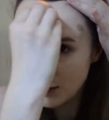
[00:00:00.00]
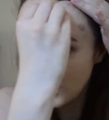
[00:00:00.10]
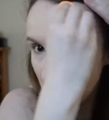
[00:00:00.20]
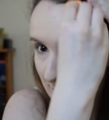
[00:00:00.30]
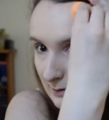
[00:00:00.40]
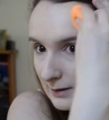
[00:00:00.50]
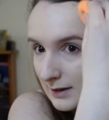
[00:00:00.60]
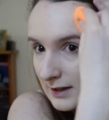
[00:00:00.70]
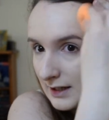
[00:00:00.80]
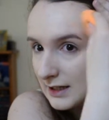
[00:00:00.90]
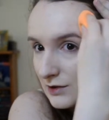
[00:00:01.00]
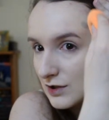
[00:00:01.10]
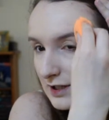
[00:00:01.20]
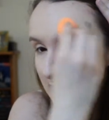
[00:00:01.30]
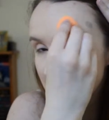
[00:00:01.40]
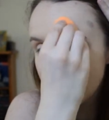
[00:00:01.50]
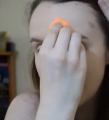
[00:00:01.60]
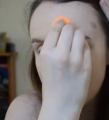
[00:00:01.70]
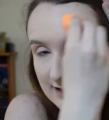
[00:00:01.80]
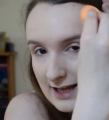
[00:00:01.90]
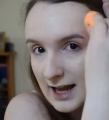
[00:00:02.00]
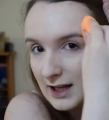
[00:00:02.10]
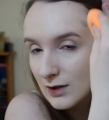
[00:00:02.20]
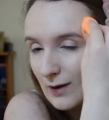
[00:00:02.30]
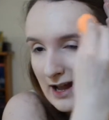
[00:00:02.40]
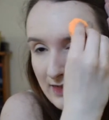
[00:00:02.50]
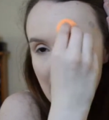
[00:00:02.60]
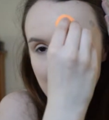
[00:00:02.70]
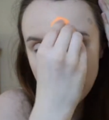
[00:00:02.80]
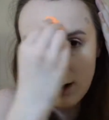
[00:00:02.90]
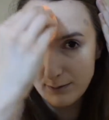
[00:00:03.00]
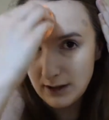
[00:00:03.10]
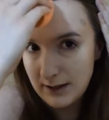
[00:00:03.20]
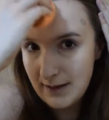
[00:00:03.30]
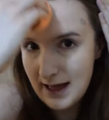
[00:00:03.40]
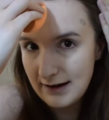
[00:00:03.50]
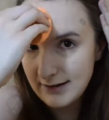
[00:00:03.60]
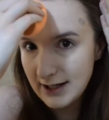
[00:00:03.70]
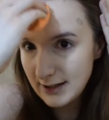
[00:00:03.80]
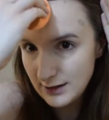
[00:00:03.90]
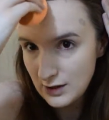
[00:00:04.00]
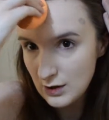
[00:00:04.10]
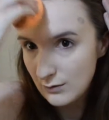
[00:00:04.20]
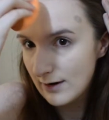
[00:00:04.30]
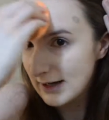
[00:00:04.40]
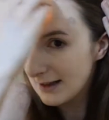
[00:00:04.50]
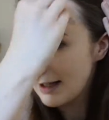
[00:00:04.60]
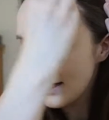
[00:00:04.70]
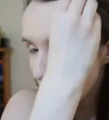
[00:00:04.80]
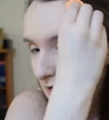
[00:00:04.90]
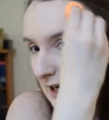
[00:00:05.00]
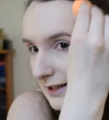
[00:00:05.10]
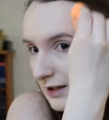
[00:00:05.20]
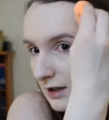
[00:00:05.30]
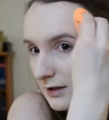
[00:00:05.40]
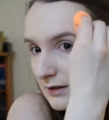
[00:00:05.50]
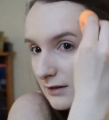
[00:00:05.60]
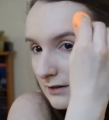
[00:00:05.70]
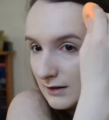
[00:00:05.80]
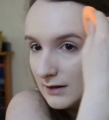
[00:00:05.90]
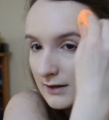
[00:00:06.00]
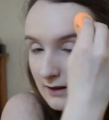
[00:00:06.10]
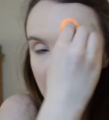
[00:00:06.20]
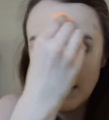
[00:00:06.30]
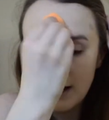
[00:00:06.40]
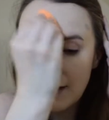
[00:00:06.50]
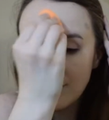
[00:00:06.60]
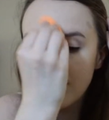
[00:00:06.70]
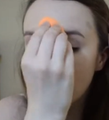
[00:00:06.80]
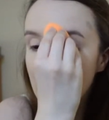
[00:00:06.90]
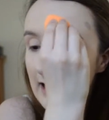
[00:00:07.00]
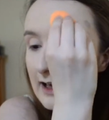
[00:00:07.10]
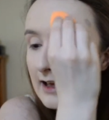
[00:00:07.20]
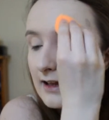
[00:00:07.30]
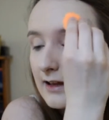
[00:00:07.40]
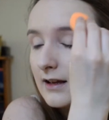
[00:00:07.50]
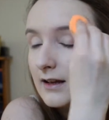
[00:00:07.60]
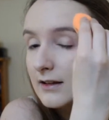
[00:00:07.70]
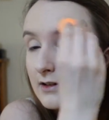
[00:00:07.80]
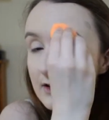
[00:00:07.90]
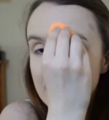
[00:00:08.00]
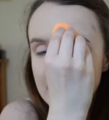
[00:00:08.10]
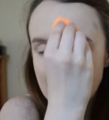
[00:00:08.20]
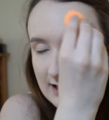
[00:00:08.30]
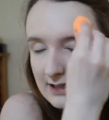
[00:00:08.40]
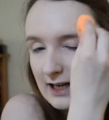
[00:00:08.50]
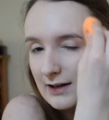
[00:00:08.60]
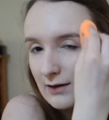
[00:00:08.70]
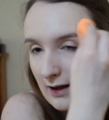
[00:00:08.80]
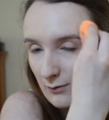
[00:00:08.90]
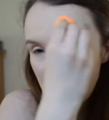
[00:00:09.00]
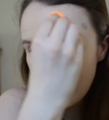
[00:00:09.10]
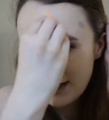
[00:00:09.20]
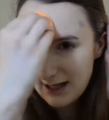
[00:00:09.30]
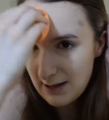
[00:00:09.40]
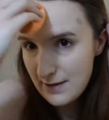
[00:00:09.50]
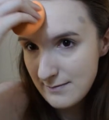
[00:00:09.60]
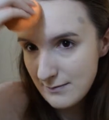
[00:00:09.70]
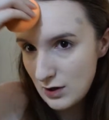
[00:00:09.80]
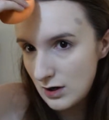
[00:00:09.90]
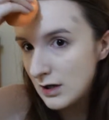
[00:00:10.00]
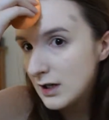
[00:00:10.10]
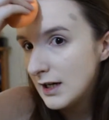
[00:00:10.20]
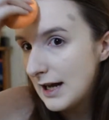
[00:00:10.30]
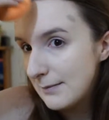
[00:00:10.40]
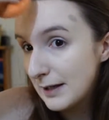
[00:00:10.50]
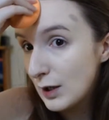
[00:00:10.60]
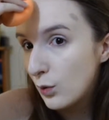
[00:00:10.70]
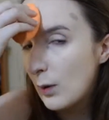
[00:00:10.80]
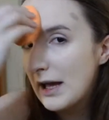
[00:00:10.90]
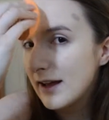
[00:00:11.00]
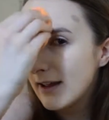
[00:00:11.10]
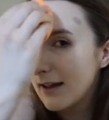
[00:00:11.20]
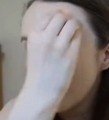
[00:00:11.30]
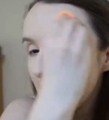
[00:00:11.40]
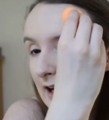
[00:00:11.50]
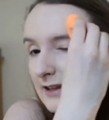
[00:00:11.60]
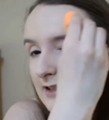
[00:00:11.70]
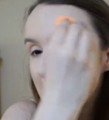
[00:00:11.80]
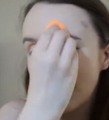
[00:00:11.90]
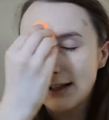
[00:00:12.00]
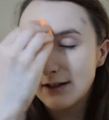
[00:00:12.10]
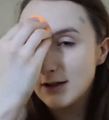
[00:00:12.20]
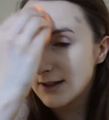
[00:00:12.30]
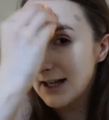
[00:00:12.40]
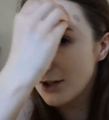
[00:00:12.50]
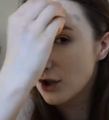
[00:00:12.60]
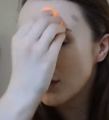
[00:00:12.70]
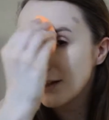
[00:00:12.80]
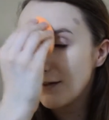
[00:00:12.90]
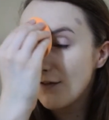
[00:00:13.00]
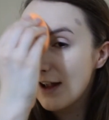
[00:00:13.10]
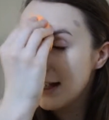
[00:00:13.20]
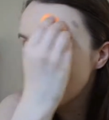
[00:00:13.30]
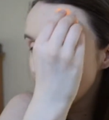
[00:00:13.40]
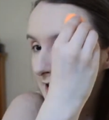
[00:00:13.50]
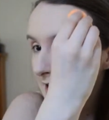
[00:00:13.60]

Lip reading: up, it's taken away that problem area where it had like dried on. I feel like you just need to kind of like work at it a more and be quick. I'd say like do sections of your face at a